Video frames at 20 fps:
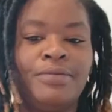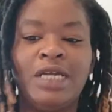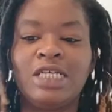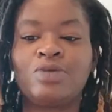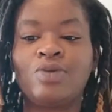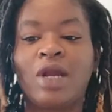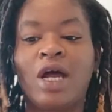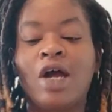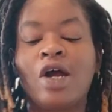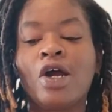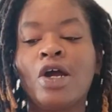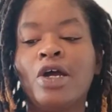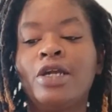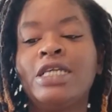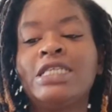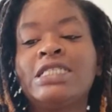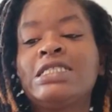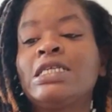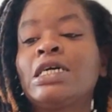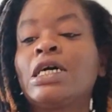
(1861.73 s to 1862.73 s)
That's what I
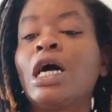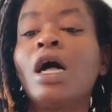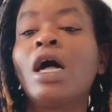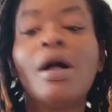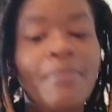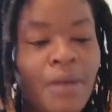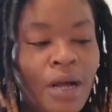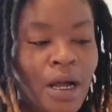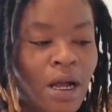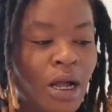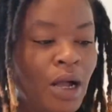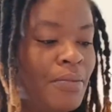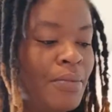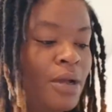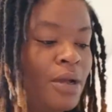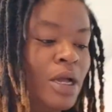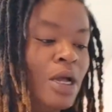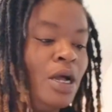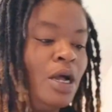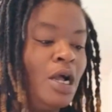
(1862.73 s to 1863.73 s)
heard. This is a come
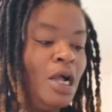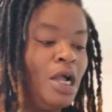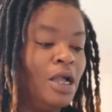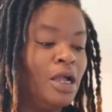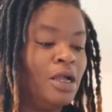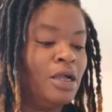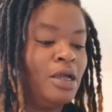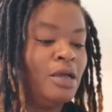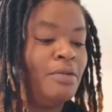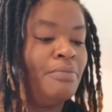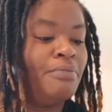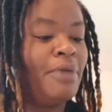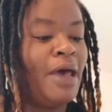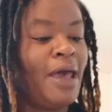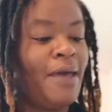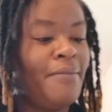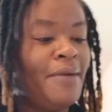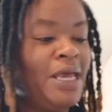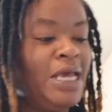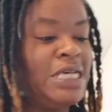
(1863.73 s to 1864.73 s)
up.
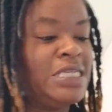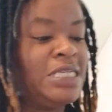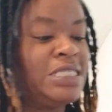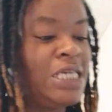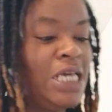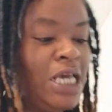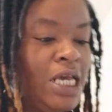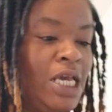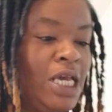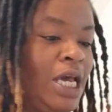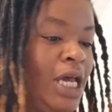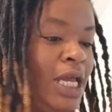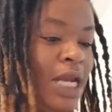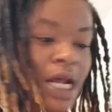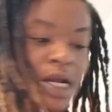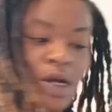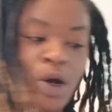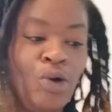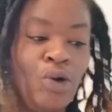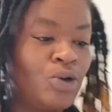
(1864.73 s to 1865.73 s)
Baby, it's in you. It
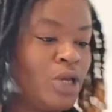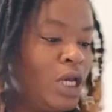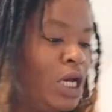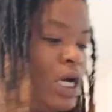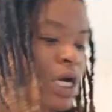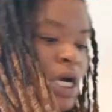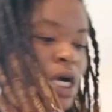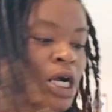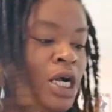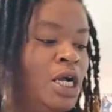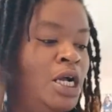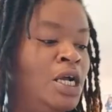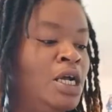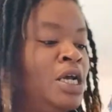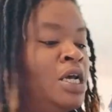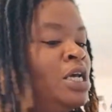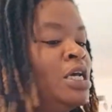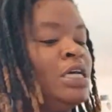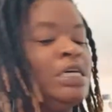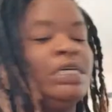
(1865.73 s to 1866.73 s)
ain't on you.
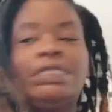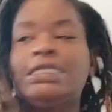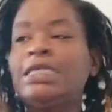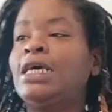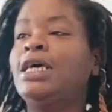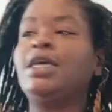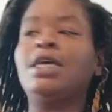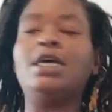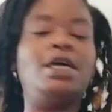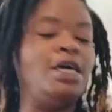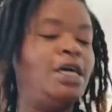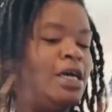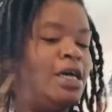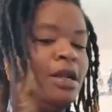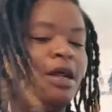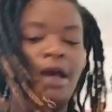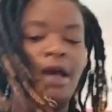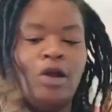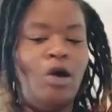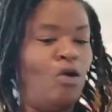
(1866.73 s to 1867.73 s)
It's in you.
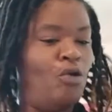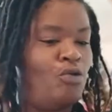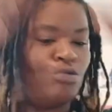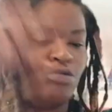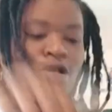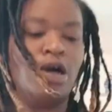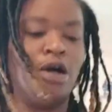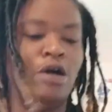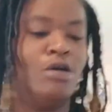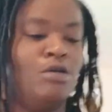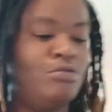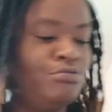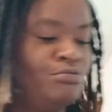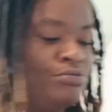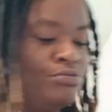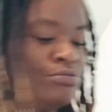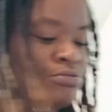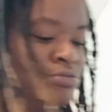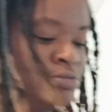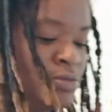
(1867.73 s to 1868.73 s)
It ain't on you.
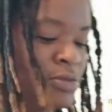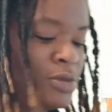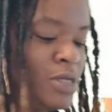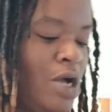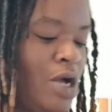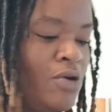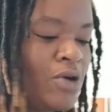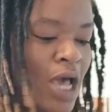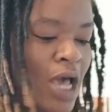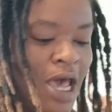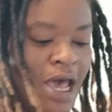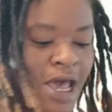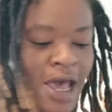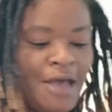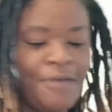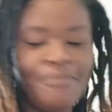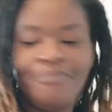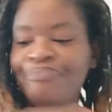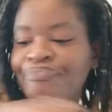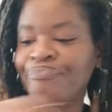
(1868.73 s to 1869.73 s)

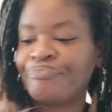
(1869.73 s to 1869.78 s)
Okay.